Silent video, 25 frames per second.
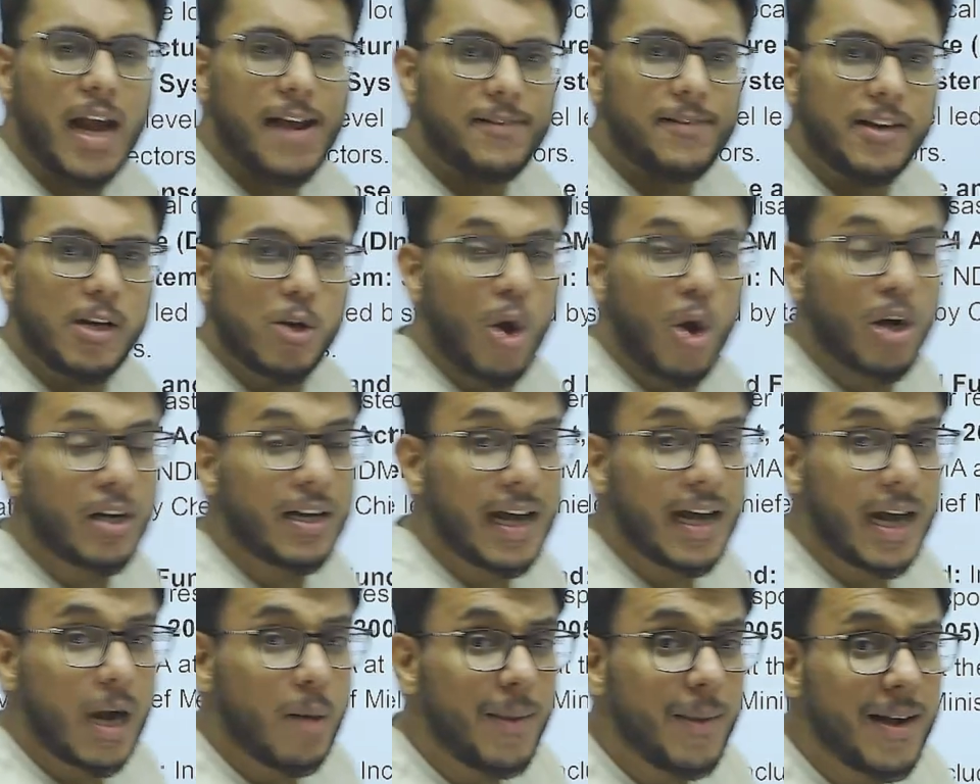not
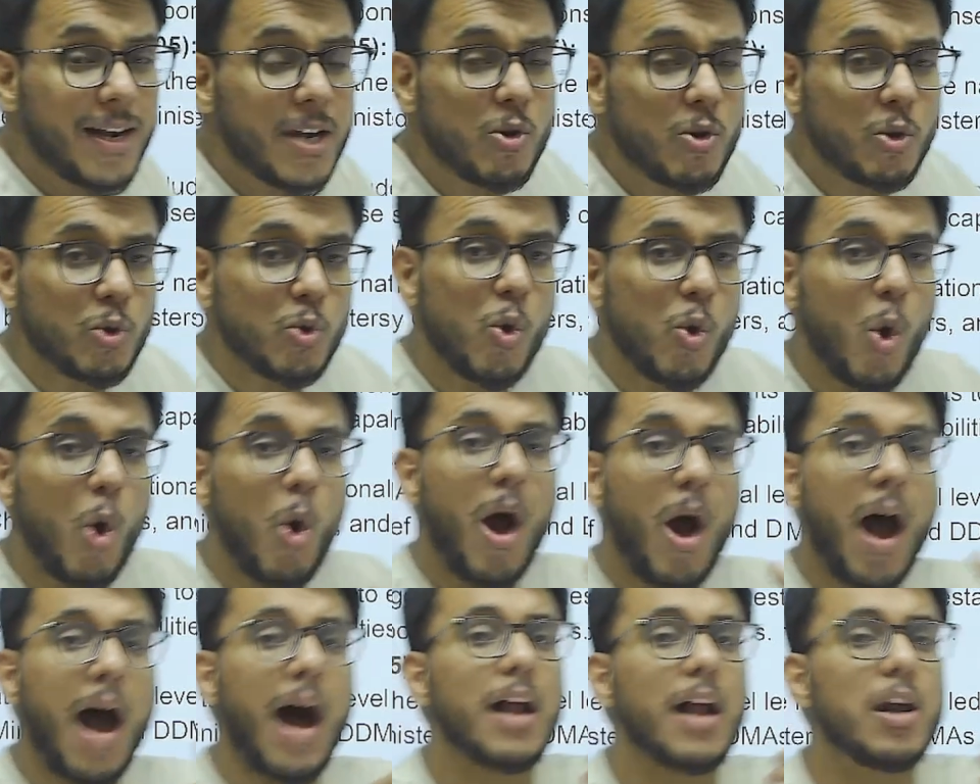recommend you to go
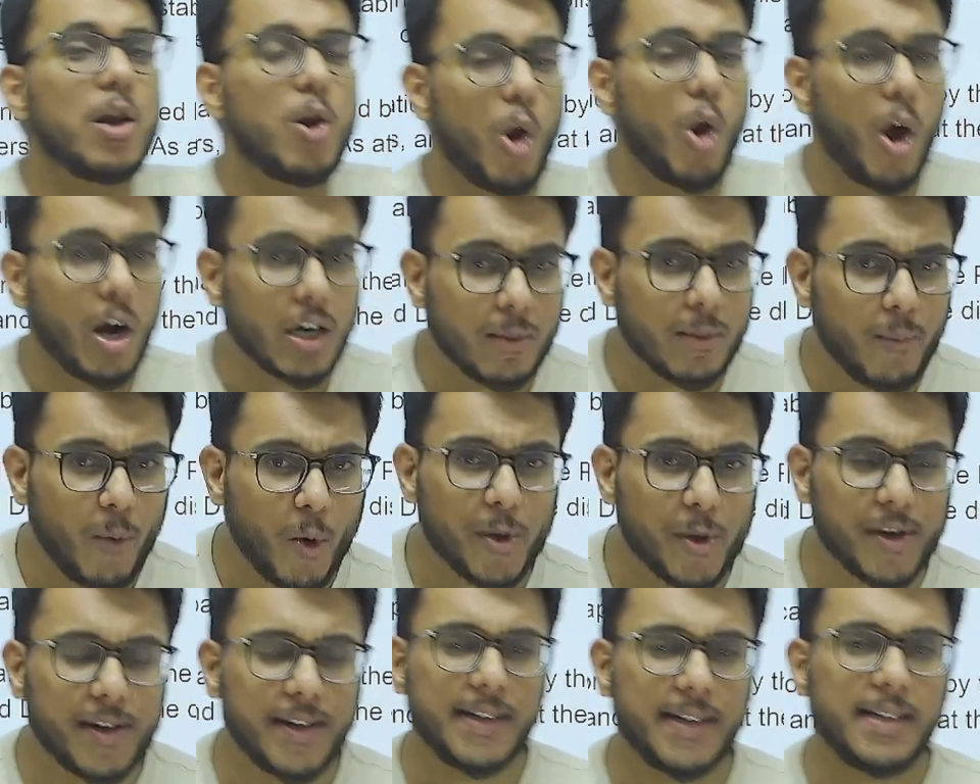a lot more
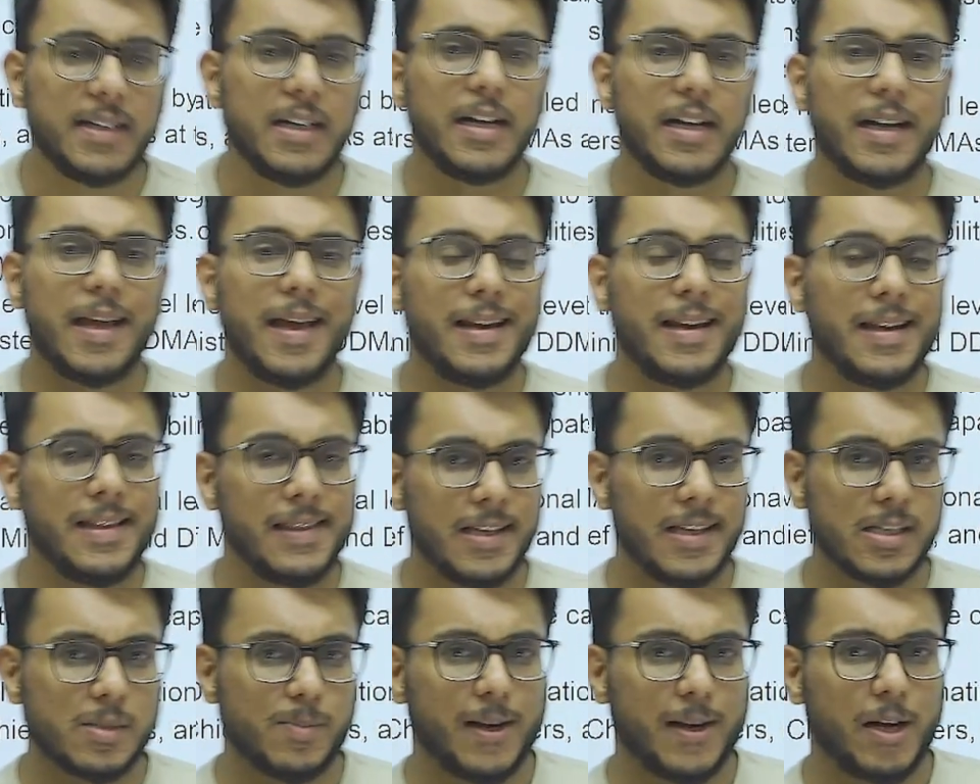in detail in this
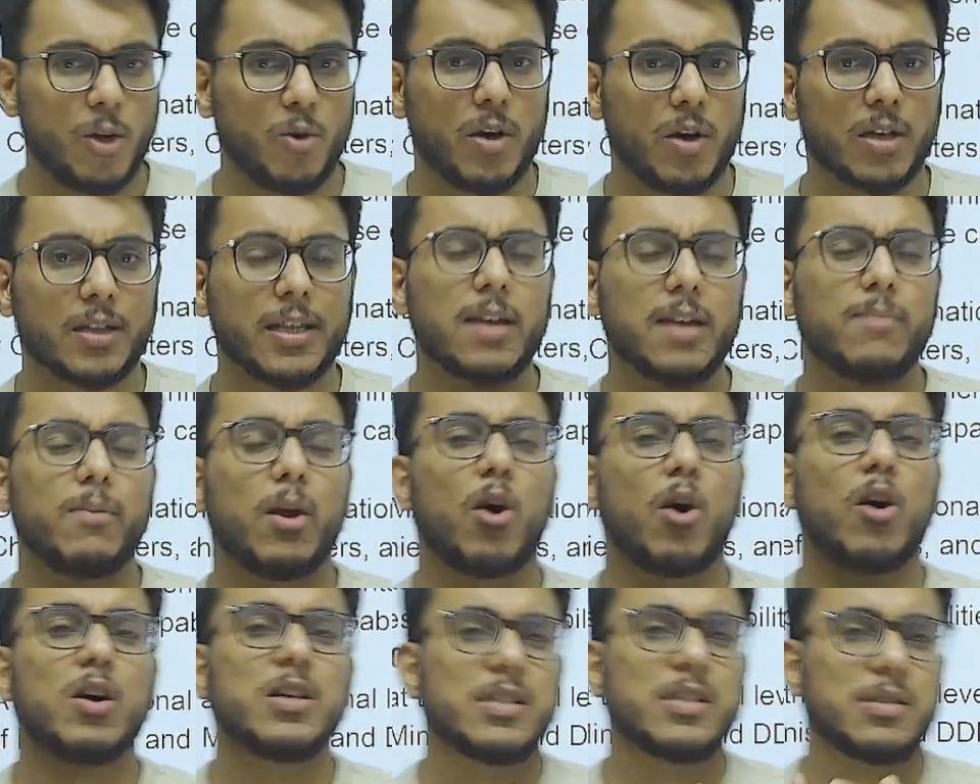particular thing,
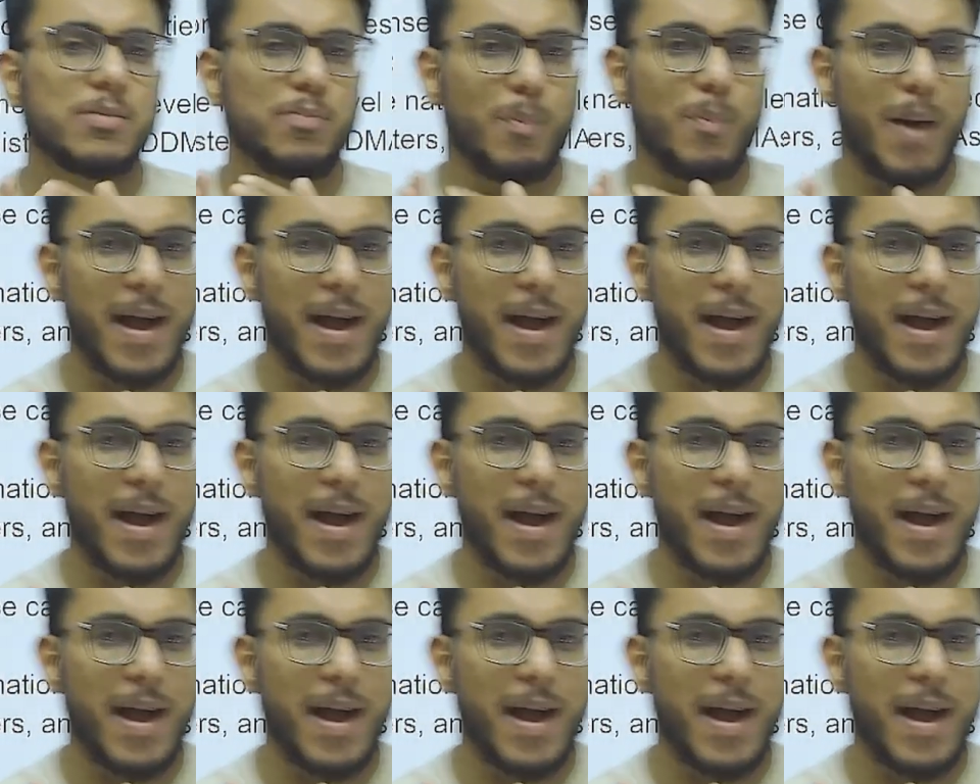because by the